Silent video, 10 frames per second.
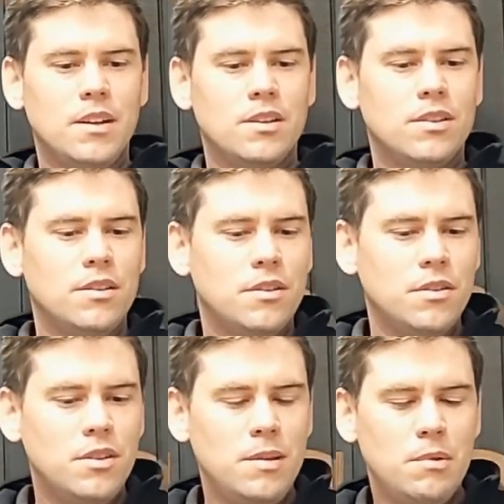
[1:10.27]
So the
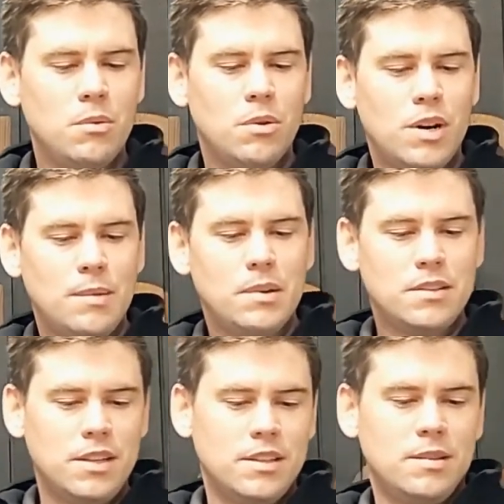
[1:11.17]
30mm wide by
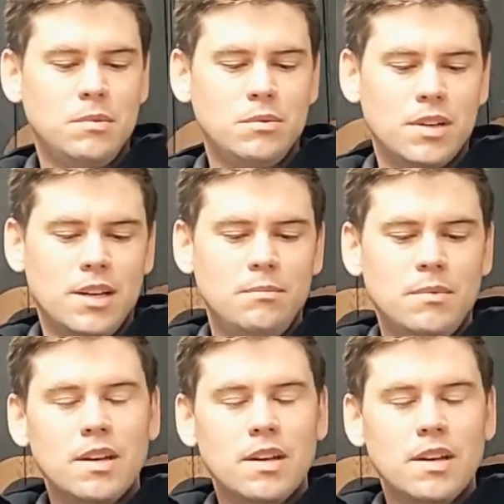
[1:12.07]
60mm deep,